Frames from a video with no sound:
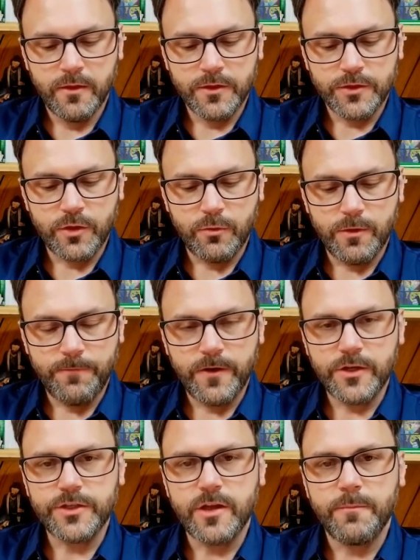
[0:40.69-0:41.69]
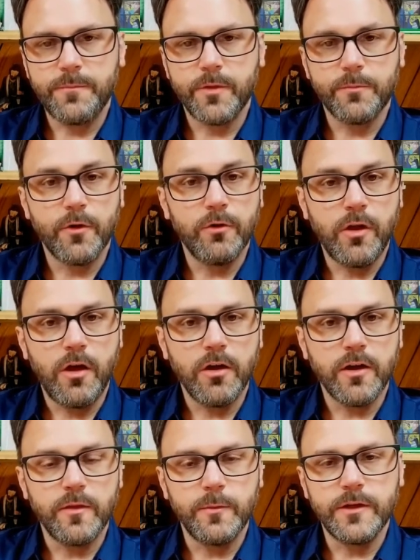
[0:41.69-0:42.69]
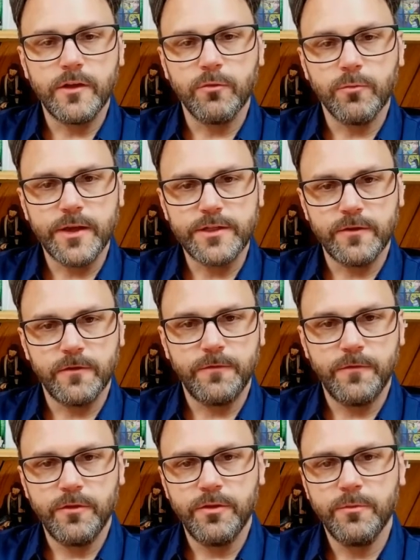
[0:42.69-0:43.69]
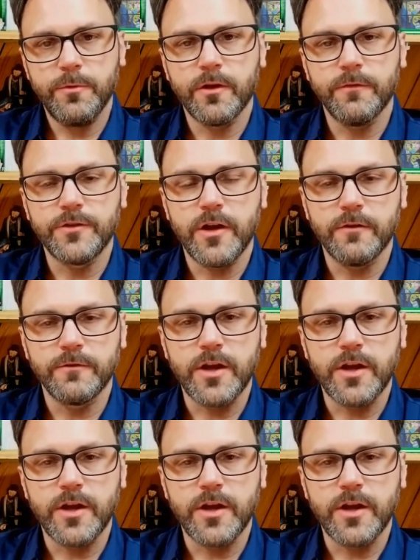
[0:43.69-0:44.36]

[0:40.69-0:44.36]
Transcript: So we finished up the prologue, and then we did the rest of the Book of John,